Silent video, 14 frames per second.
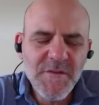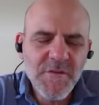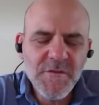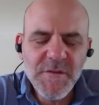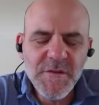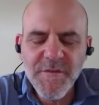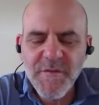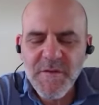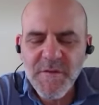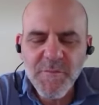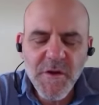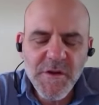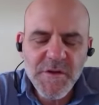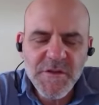two different
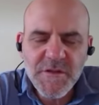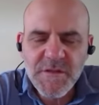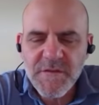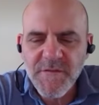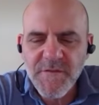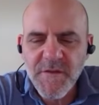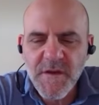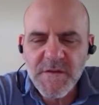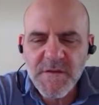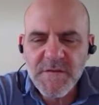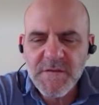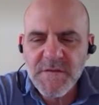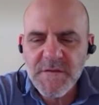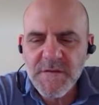approaches for
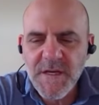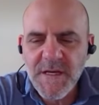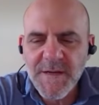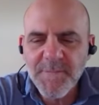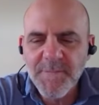those